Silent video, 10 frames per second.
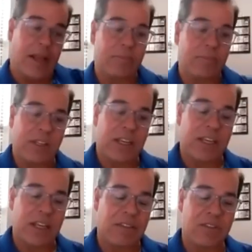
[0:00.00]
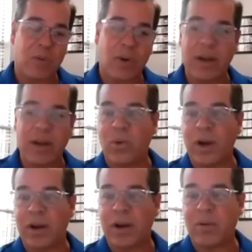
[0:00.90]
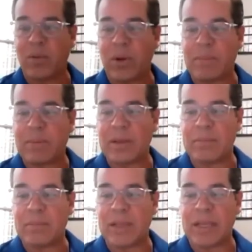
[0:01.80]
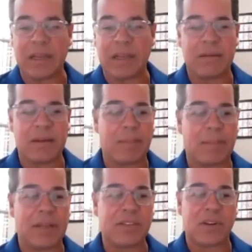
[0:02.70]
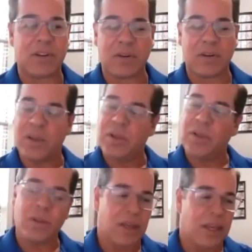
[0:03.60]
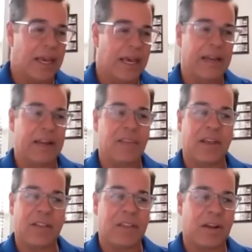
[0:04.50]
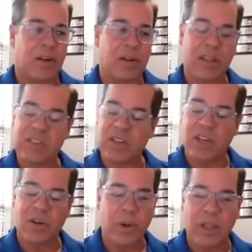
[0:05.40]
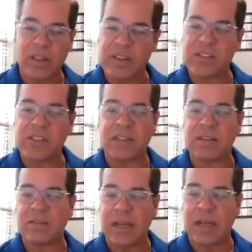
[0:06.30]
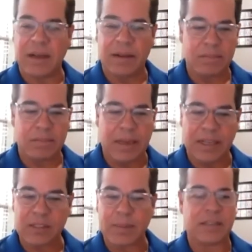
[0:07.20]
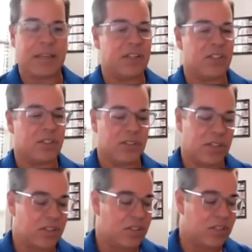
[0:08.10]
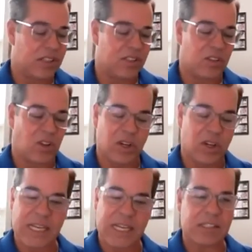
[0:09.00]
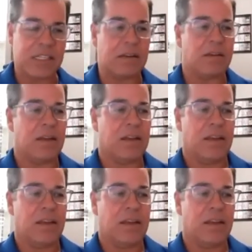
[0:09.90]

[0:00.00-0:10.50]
I'm seeing it left and right where I'm getting companies that are looking at it and that it's unrealistic expectations. It's long testing.